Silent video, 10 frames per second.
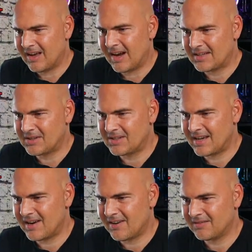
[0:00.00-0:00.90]
Aletta's
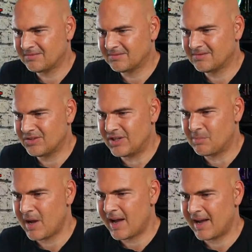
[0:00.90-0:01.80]
here. She's
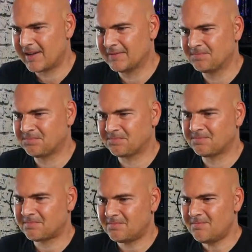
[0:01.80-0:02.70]
back.
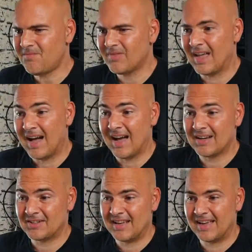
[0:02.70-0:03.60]

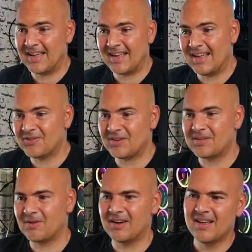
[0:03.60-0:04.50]
Actually,
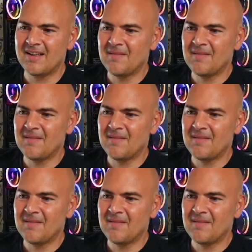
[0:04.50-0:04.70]
interesting one.